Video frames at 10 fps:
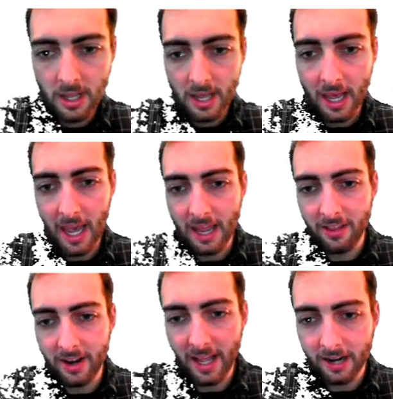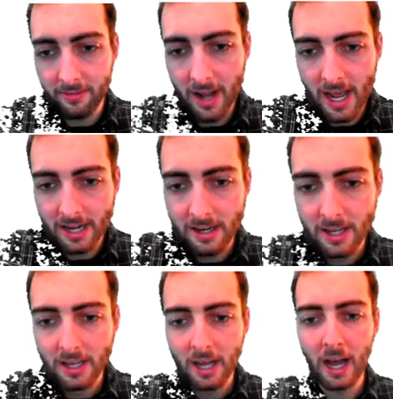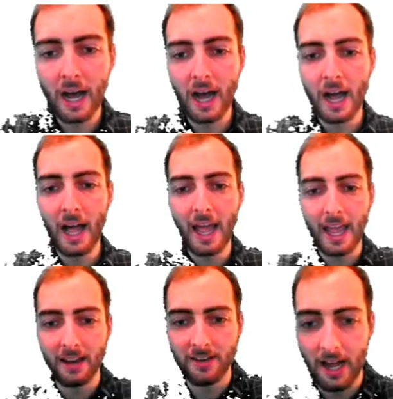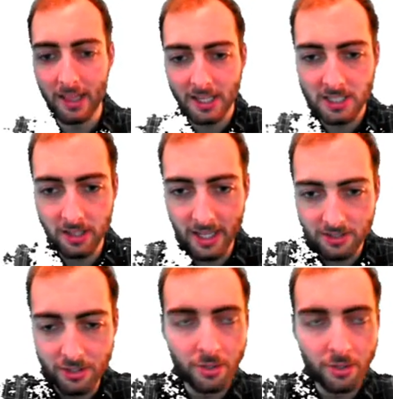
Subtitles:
A to the -9. And let's do